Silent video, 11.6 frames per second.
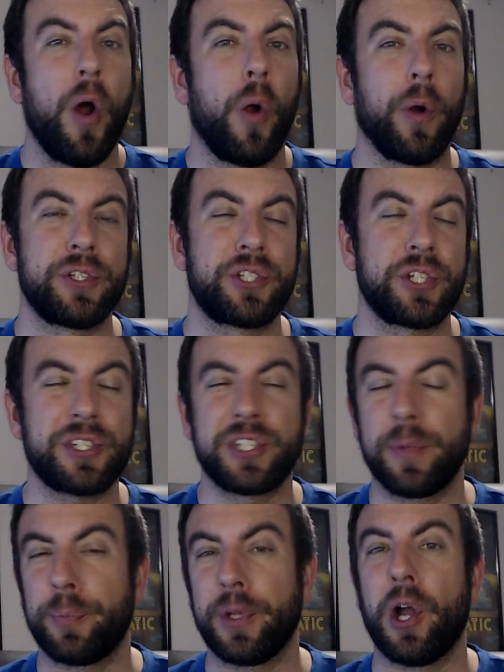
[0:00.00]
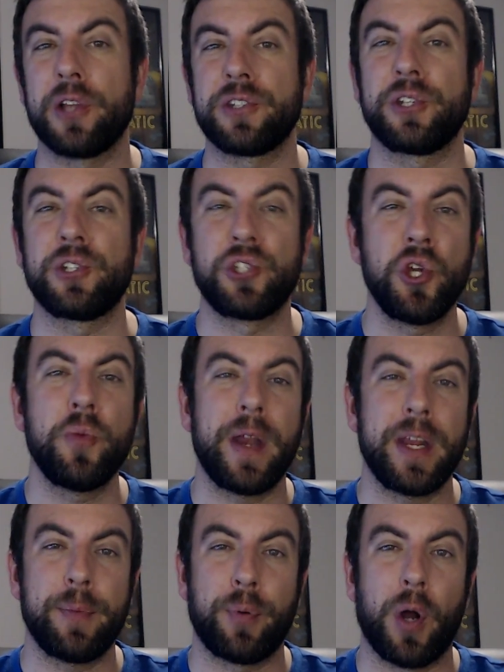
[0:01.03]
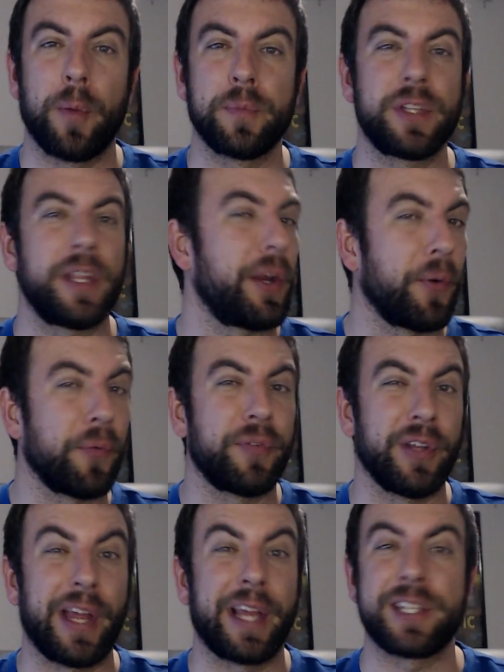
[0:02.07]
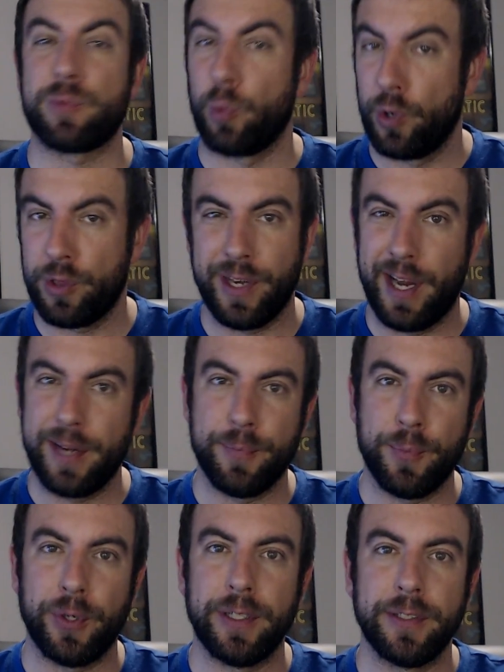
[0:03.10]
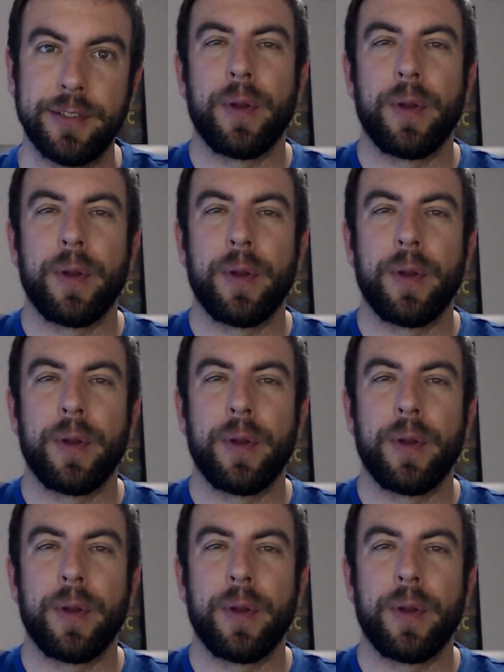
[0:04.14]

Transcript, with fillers: or it's just simply causing too many problems and they don't feel like it's worth it anymore.